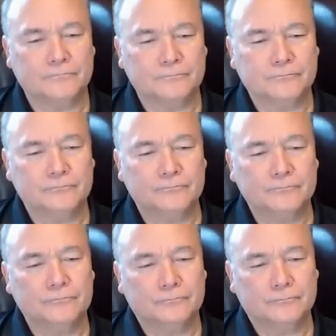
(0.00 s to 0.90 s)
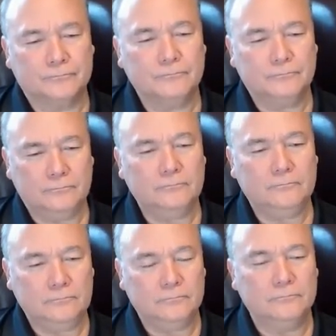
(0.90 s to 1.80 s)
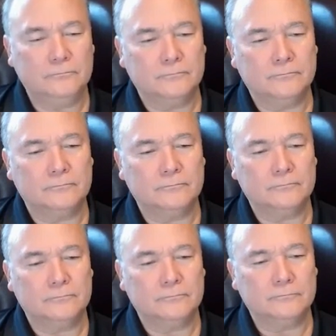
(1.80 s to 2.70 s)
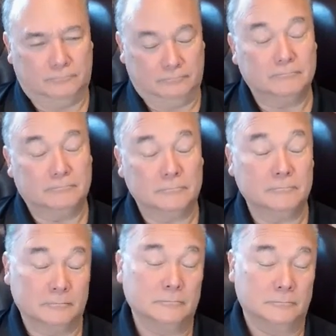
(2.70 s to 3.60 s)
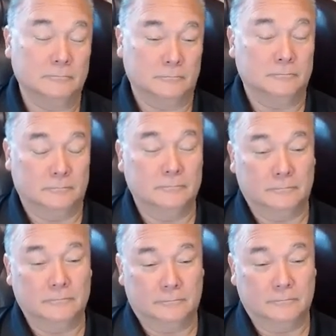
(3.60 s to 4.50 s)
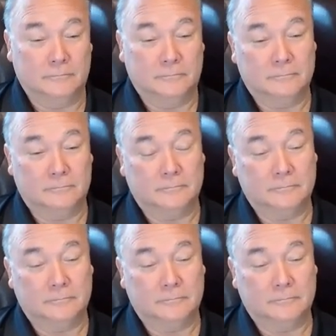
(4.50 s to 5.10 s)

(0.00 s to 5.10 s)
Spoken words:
This person isn't speaking.